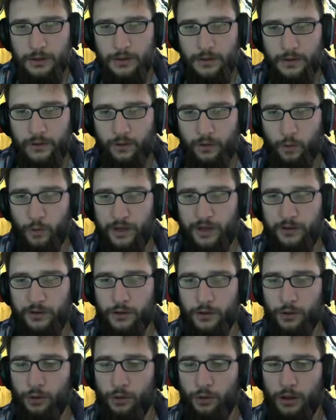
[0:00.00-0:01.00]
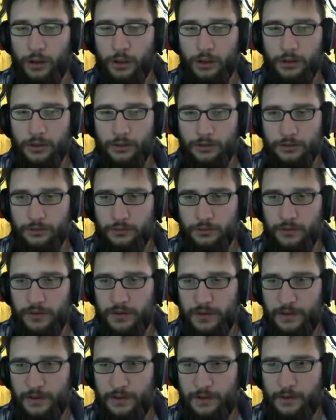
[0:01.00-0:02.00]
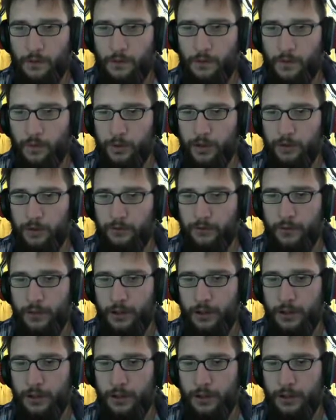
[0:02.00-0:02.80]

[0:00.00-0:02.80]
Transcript: The razor hole. That sounds painful.